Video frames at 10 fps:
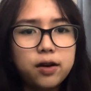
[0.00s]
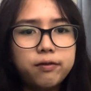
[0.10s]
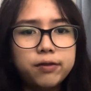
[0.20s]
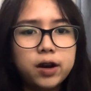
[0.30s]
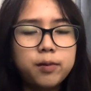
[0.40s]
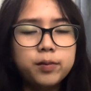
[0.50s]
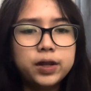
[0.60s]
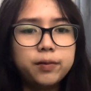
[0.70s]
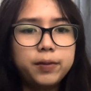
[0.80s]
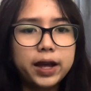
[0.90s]
from the
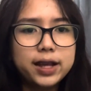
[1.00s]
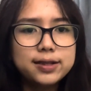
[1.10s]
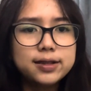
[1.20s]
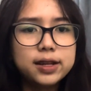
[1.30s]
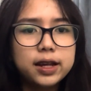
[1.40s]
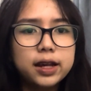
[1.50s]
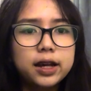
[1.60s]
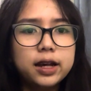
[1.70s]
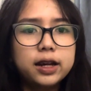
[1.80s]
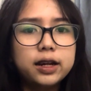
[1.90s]
place,
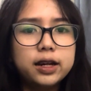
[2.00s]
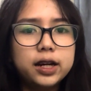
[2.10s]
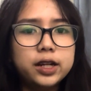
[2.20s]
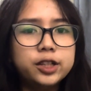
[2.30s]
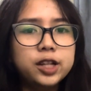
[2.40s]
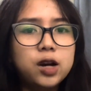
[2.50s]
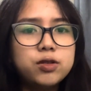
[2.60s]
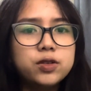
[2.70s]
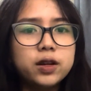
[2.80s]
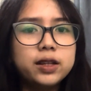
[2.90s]
now
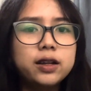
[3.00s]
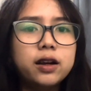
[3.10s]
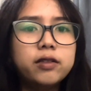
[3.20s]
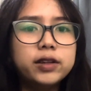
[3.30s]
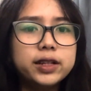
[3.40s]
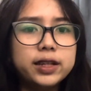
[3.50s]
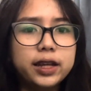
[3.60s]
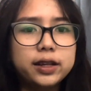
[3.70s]
sound Arabic.